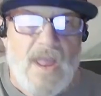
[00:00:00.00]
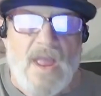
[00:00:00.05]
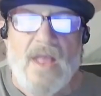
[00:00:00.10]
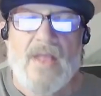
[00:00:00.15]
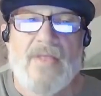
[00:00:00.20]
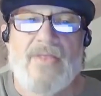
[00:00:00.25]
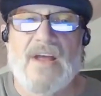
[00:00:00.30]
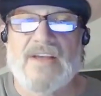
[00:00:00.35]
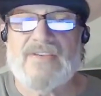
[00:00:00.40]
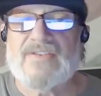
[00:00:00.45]

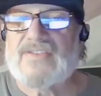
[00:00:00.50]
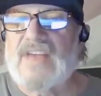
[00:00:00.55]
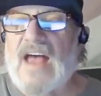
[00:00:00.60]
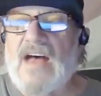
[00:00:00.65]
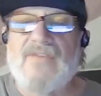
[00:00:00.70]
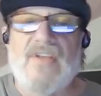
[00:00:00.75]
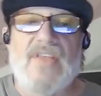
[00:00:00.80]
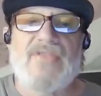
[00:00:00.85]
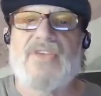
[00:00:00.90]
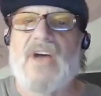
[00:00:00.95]
the
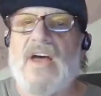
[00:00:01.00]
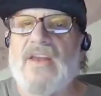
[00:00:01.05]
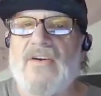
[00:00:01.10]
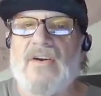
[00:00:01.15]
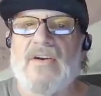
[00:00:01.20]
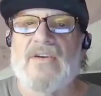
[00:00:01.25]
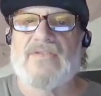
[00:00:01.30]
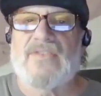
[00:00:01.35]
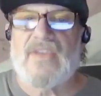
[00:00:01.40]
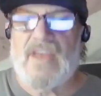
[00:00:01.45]
seven
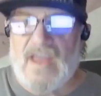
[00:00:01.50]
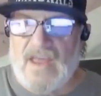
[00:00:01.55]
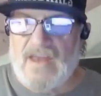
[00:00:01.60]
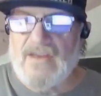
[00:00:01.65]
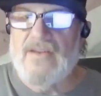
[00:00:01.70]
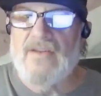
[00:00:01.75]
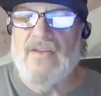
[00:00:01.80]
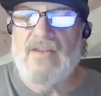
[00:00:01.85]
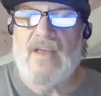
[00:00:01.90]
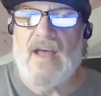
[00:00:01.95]
thunders
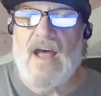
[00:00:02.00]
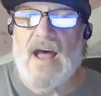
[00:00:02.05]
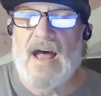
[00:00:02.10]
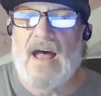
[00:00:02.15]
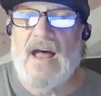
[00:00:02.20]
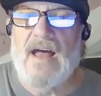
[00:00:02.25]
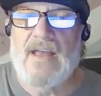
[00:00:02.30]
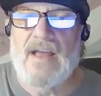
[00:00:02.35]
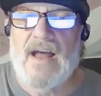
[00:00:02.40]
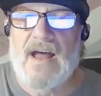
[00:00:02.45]
hidden
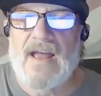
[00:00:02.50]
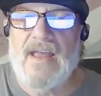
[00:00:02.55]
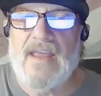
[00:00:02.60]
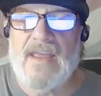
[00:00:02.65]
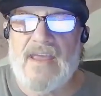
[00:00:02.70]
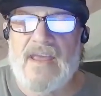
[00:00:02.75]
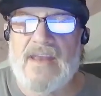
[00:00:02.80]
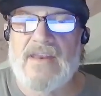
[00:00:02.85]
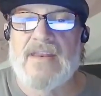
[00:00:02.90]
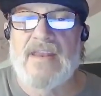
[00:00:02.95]
uh, uh,
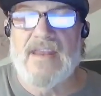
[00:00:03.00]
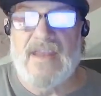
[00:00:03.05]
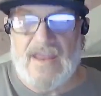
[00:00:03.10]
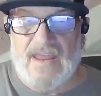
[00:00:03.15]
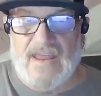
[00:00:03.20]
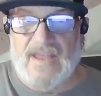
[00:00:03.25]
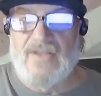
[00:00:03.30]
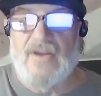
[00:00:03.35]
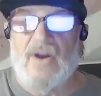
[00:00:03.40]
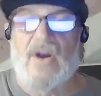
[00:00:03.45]
hidden
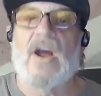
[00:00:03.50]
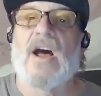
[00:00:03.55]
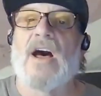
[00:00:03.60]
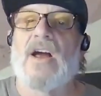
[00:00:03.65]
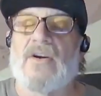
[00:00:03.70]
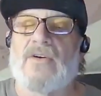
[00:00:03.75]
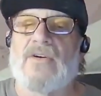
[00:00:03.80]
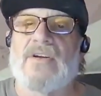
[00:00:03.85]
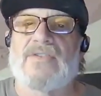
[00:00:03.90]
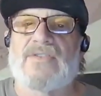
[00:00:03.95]
in their
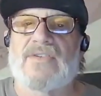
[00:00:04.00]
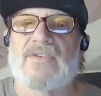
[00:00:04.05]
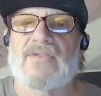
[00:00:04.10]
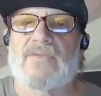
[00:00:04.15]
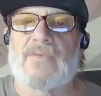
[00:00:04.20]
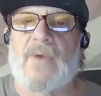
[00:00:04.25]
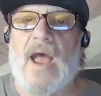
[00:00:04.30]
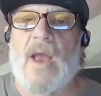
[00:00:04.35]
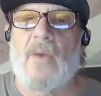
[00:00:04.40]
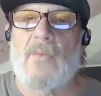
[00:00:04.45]

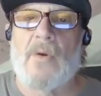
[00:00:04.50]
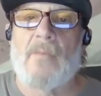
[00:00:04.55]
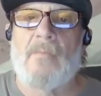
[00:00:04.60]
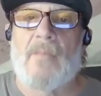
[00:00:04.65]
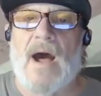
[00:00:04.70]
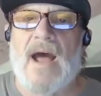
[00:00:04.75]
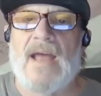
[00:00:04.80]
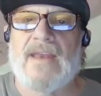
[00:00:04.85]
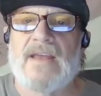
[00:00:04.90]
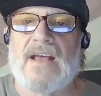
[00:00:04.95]
utterances right
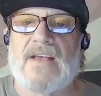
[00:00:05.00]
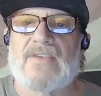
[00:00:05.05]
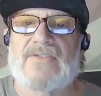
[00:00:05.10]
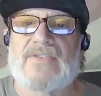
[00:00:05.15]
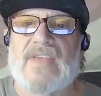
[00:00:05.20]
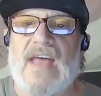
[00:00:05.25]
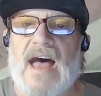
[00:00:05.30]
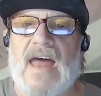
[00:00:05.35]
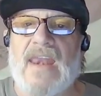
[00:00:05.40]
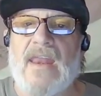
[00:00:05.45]
remind us
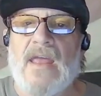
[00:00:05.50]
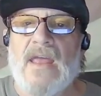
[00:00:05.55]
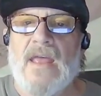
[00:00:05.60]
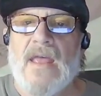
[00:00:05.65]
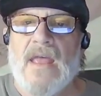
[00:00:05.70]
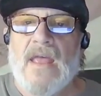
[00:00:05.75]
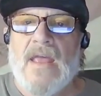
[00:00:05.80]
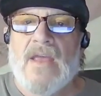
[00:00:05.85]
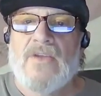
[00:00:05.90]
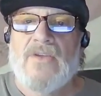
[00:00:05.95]
that
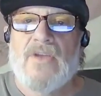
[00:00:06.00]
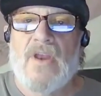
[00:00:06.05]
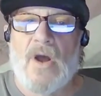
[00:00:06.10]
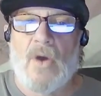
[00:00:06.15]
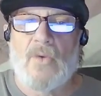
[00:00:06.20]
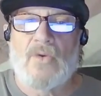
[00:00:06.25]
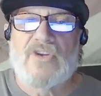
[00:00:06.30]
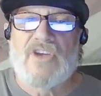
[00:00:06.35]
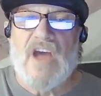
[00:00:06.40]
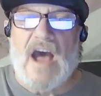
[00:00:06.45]
you
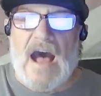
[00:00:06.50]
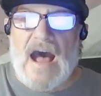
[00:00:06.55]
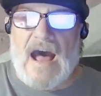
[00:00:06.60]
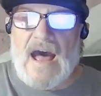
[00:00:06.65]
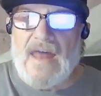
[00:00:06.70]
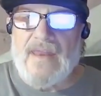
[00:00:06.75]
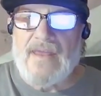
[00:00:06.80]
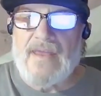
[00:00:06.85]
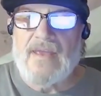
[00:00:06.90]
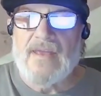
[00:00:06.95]
know
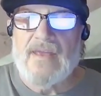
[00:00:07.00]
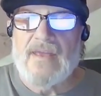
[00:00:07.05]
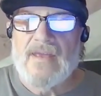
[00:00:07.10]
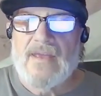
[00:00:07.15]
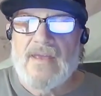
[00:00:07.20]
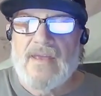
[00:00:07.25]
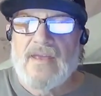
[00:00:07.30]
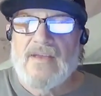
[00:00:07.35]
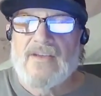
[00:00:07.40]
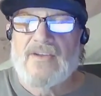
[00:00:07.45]
god
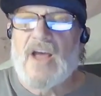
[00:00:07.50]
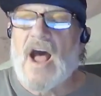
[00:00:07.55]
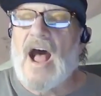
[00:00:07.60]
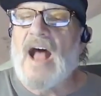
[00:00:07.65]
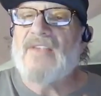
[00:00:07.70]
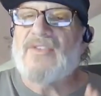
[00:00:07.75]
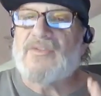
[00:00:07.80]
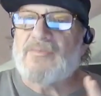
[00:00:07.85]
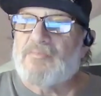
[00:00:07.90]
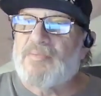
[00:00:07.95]

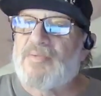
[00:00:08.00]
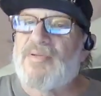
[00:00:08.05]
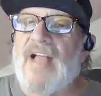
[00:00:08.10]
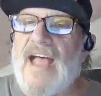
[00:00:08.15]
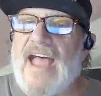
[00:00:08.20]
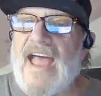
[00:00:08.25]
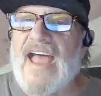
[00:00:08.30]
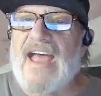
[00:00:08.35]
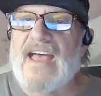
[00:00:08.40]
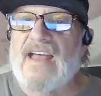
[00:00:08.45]
god's
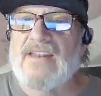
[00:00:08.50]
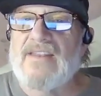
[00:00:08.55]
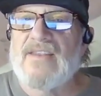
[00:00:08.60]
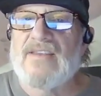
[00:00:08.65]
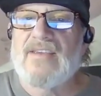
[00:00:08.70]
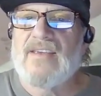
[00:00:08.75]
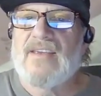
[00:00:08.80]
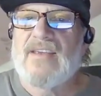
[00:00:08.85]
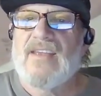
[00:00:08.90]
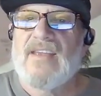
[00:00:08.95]
plan
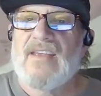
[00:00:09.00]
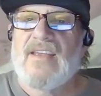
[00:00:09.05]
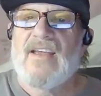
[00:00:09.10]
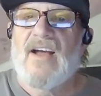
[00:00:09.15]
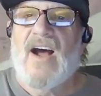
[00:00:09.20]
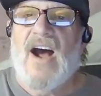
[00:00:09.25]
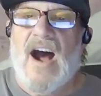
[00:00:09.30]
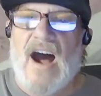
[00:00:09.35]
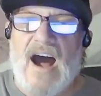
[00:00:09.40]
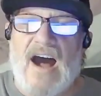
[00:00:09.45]

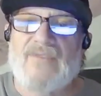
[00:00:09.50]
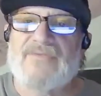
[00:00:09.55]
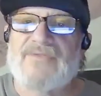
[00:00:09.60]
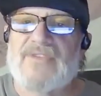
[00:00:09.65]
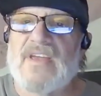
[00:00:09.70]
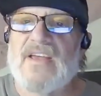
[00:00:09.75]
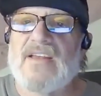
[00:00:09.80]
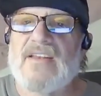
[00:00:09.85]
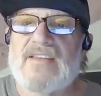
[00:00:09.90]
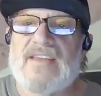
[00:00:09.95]

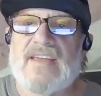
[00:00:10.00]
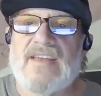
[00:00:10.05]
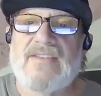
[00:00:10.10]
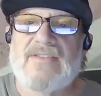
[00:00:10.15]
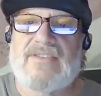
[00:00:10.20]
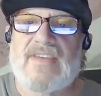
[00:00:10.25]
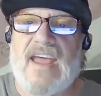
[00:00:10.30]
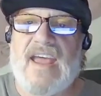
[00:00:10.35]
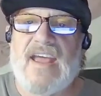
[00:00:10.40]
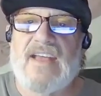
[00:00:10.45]
often
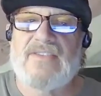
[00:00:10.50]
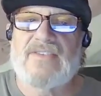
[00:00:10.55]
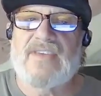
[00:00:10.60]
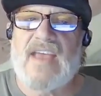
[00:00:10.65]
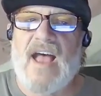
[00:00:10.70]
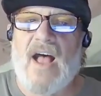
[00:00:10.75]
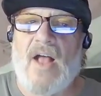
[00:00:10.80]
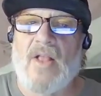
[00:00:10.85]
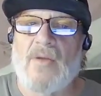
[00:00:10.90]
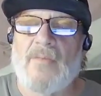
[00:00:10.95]
contains
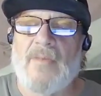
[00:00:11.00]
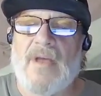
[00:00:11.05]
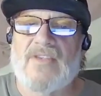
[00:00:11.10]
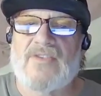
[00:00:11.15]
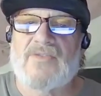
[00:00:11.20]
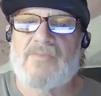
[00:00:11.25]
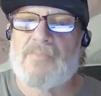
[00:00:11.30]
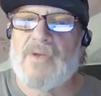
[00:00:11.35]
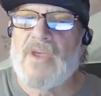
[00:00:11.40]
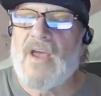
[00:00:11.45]

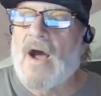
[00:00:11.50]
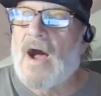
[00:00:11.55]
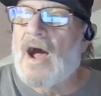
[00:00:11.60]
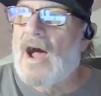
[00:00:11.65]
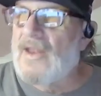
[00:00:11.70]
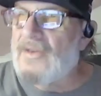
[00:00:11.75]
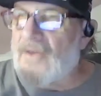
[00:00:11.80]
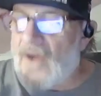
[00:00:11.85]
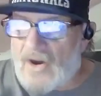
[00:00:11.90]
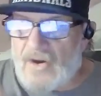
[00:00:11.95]
elements
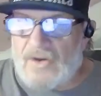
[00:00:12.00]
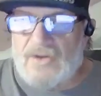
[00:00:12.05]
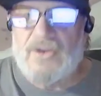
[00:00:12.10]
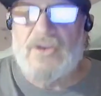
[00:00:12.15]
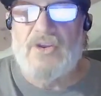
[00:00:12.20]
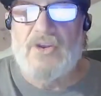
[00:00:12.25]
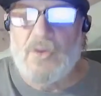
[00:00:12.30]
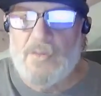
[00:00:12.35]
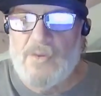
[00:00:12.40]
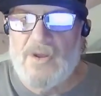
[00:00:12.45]
beyond our
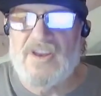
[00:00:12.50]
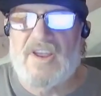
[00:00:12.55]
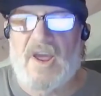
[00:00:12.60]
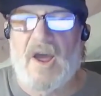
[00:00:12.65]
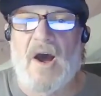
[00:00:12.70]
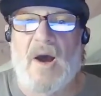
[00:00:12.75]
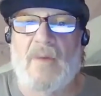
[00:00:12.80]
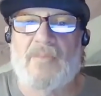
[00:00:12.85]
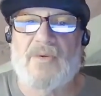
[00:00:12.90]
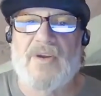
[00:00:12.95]
human
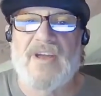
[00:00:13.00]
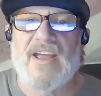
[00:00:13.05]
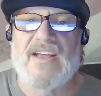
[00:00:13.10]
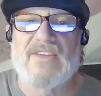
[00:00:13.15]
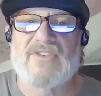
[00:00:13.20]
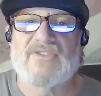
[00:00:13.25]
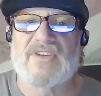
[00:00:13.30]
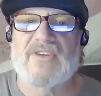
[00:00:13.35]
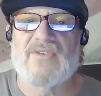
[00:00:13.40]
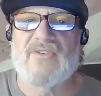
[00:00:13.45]

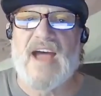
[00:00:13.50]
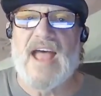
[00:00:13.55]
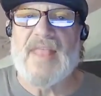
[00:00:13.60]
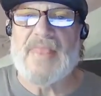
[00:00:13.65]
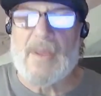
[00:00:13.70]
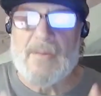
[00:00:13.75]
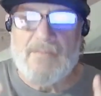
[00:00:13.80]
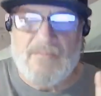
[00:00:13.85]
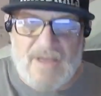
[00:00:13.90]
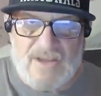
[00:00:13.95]
comprehension right
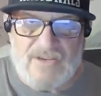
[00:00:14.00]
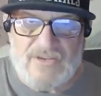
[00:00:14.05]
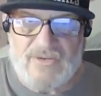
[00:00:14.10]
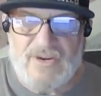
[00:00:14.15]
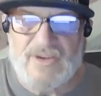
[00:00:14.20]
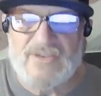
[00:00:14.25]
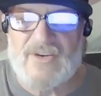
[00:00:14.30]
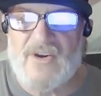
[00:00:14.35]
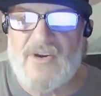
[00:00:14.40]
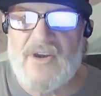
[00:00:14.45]
the
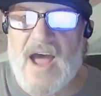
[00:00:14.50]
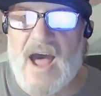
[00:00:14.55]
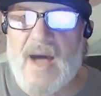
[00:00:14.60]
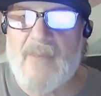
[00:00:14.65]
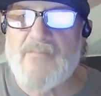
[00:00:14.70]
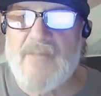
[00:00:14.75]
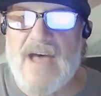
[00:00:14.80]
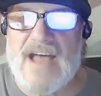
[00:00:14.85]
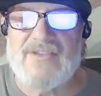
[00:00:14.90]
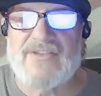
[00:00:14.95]
mysteries are
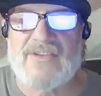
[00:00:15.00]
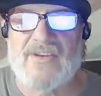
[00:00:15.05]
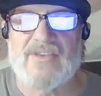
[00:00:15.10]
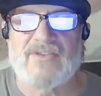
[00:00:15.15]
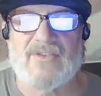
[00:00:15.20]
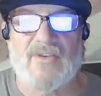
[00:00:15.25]
not meant to, to